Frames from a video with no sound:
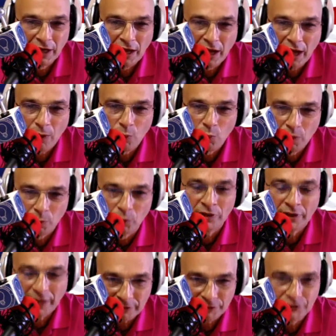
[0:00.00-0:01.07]
and we will
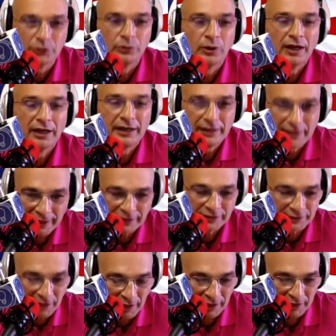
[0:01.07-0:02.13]
catch you next
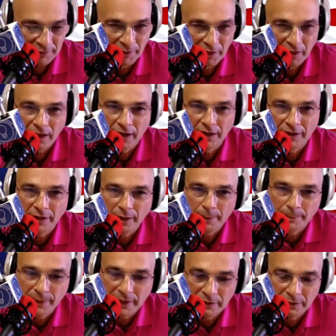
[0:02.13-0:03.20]
time on
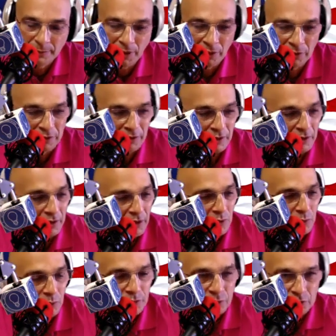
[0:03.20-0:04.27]
Made in America
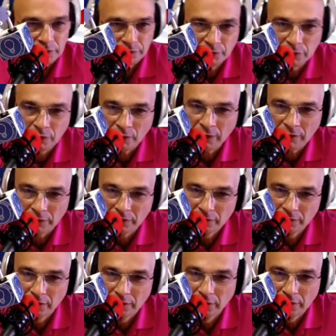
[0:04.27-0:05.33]
with Christopher Guerrero.
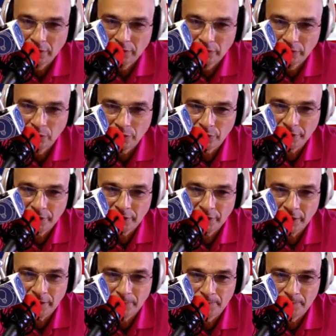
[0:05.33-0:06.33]
You all take care.